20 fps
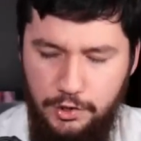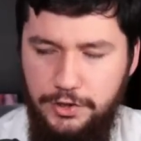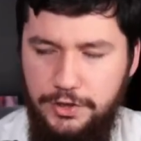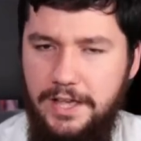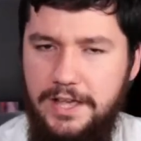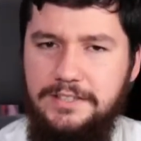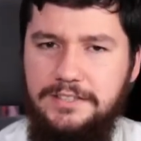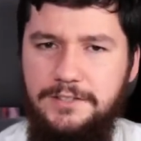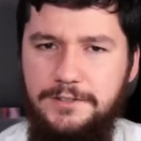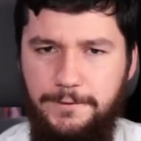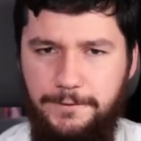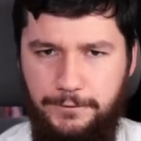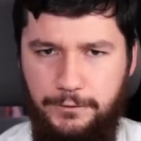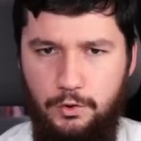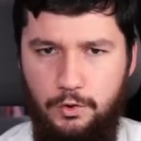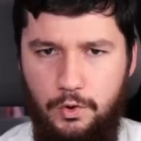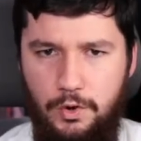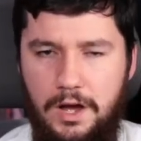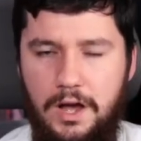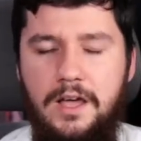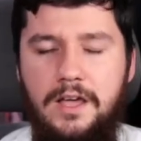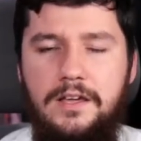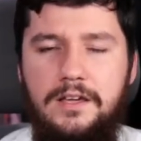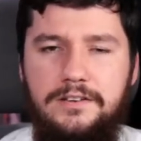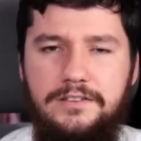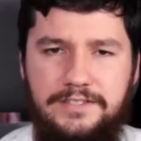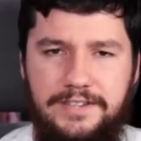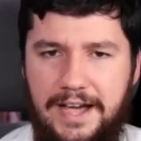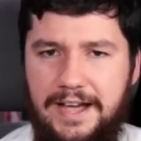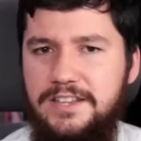thousand four,
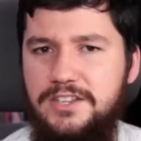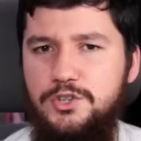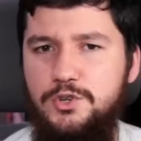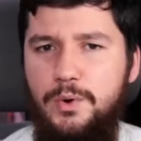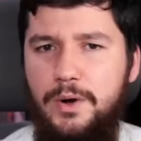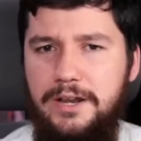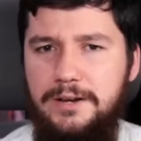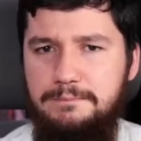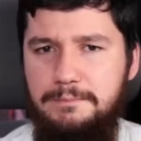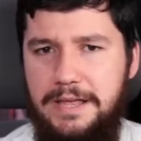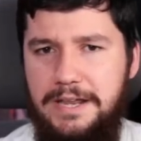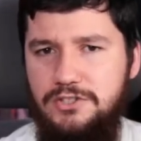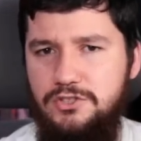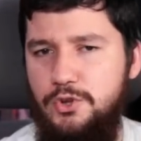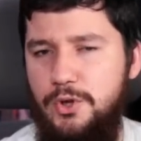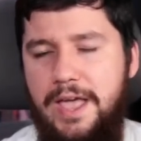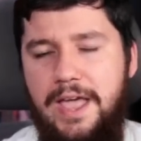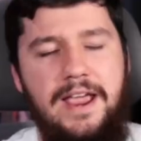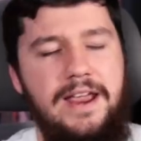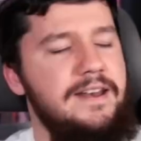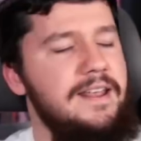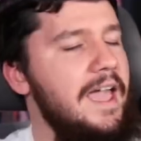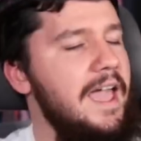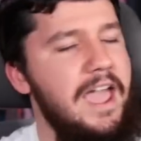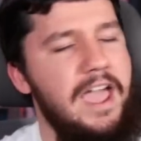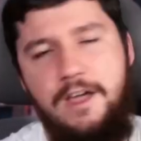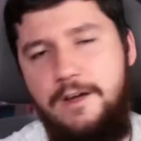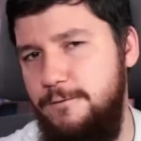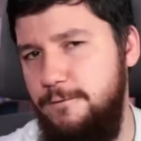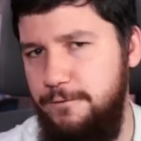Daniel had meant to hand
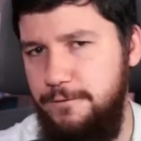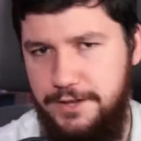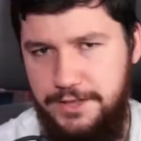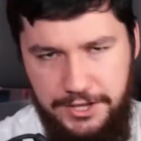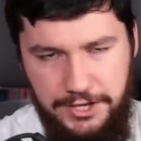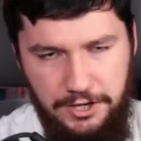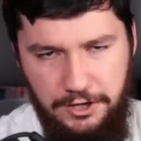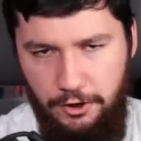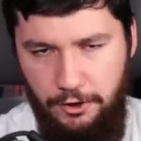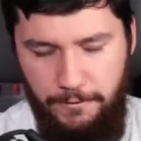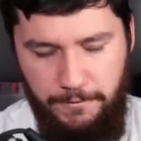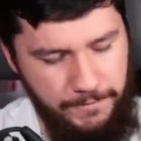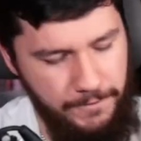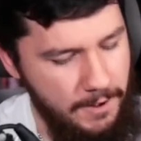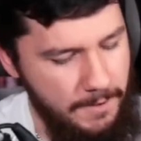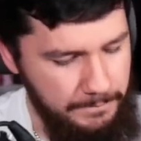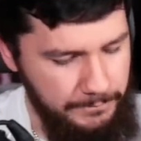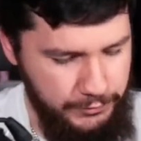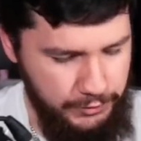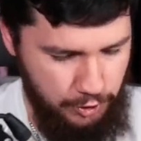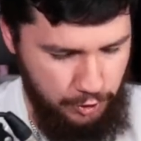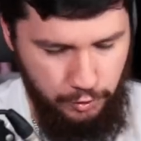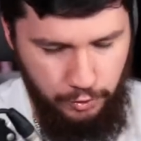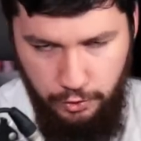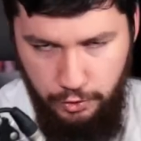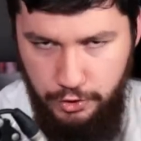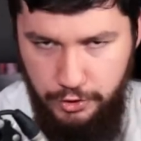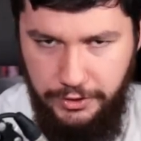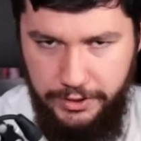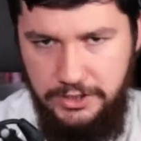everything off
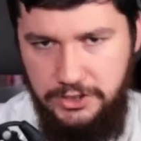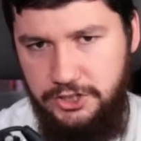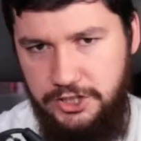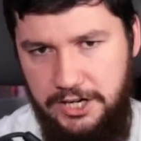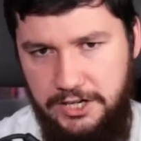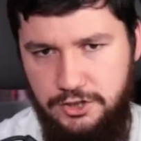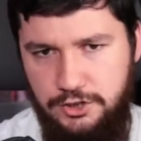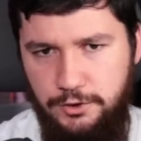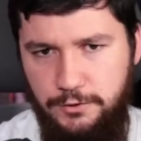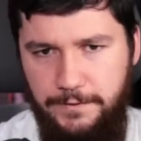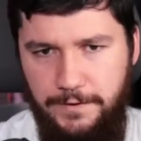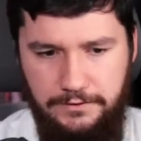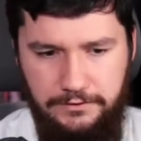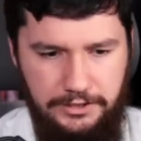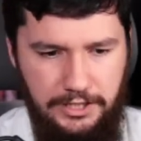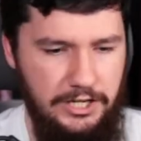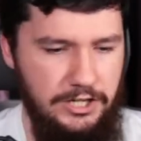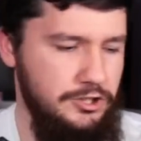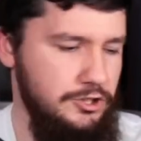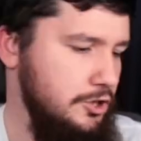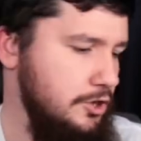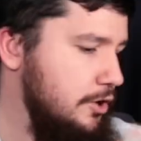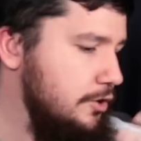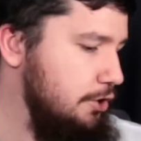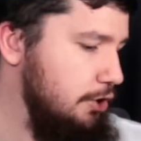to the Gentoo Foundation.